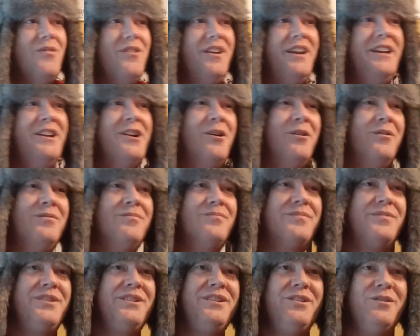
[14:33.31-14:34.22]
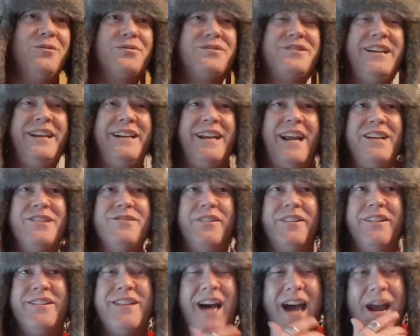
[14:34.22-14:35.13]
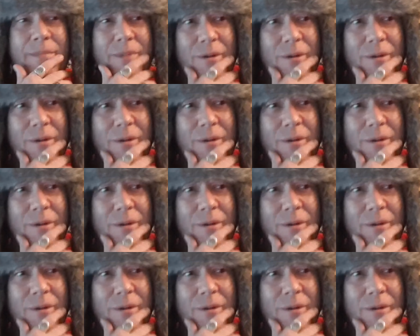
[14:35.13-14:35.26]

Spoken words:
you know, a teenager at the time. I